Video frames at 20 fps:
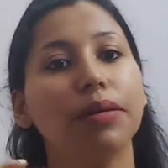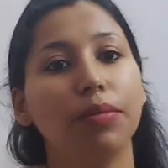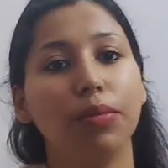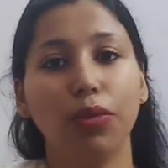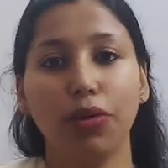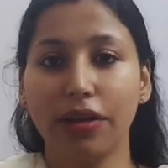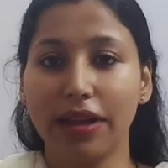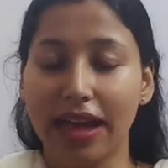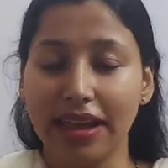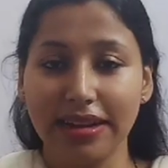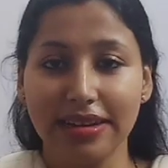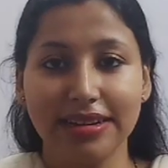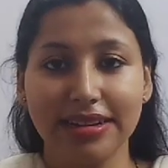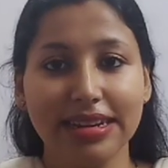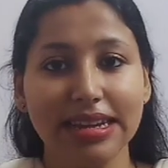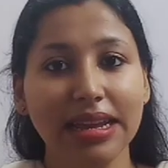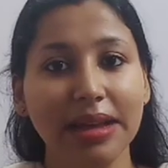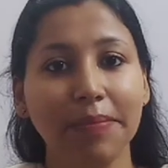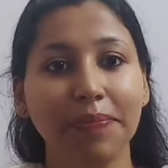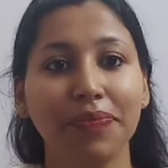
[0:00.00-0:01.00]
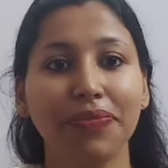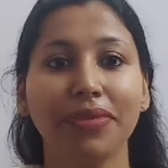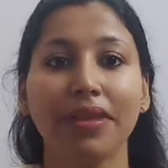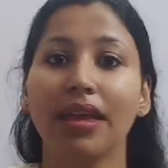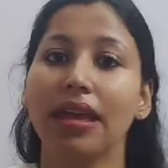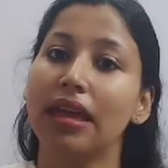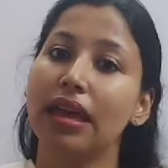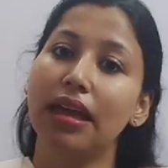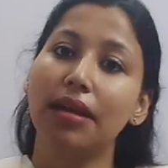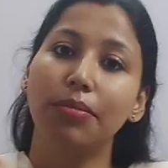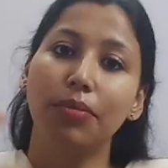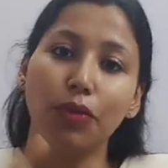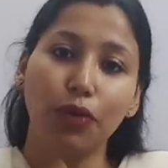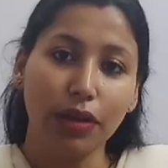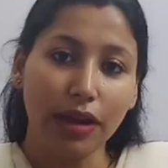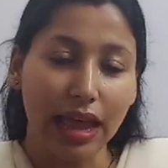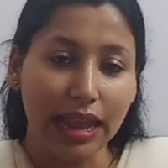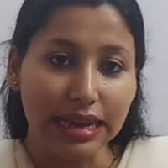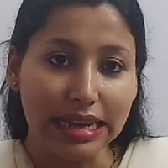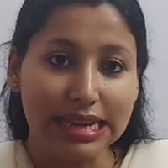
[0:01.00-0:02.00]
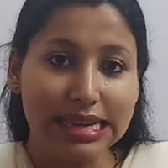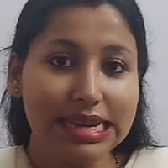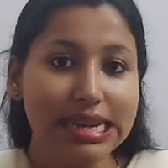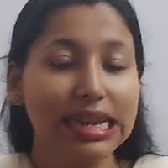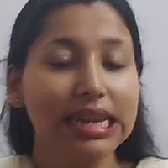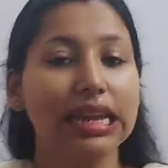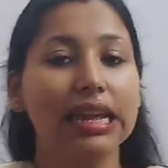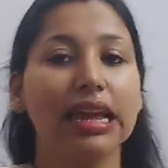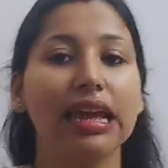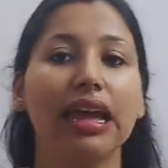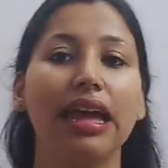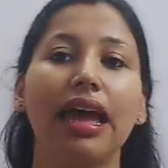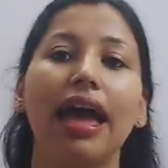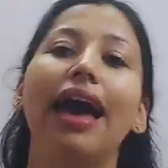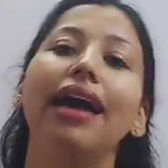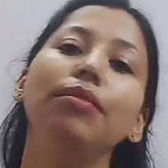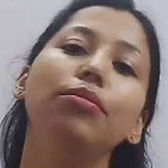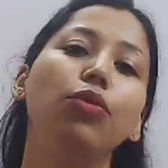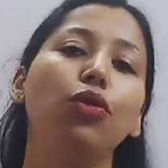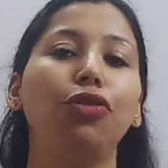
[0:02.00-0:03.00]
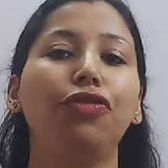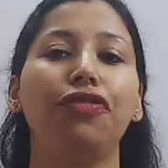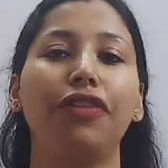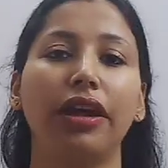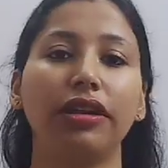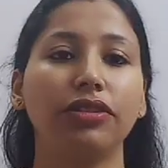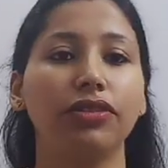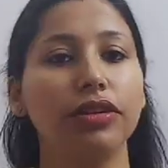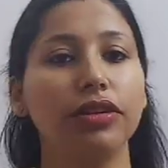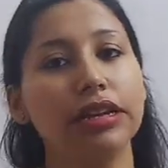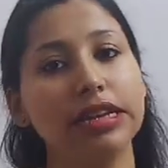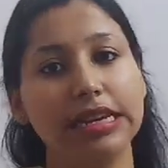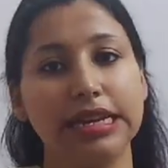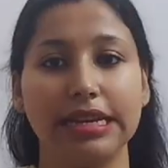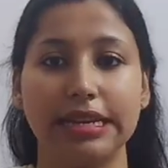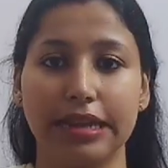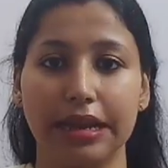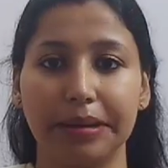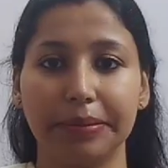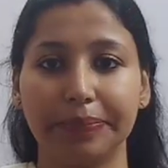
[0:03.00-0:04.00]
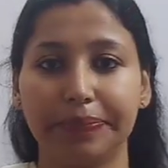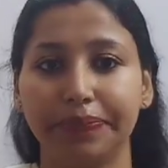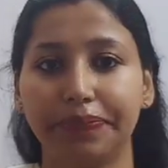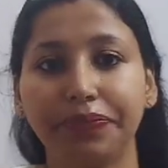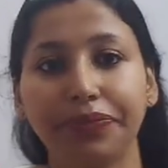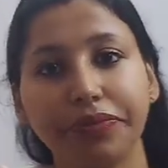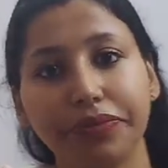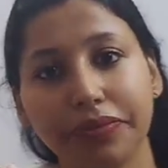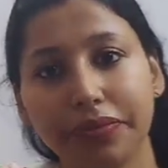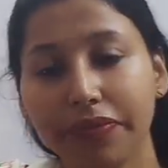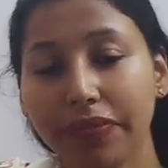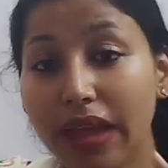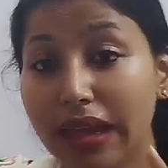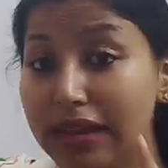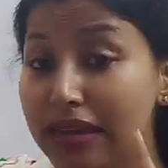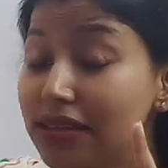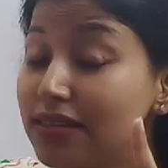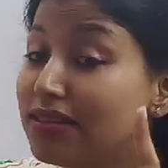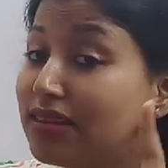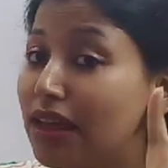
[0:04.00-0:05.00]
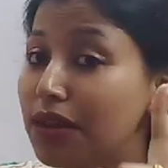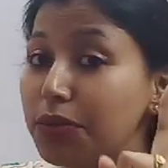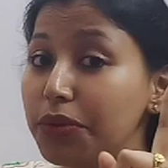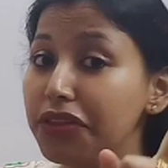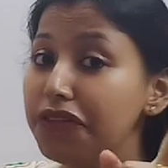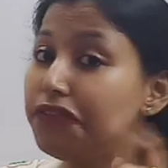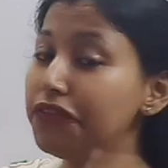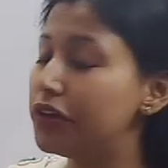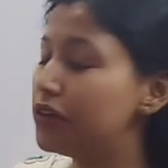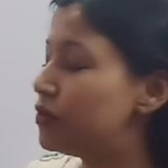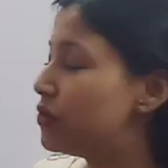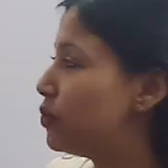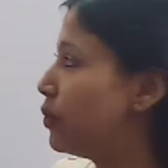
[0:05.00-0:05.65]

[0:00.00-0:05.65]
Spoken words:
molarity, and mole fraction in detail. Let's start with the first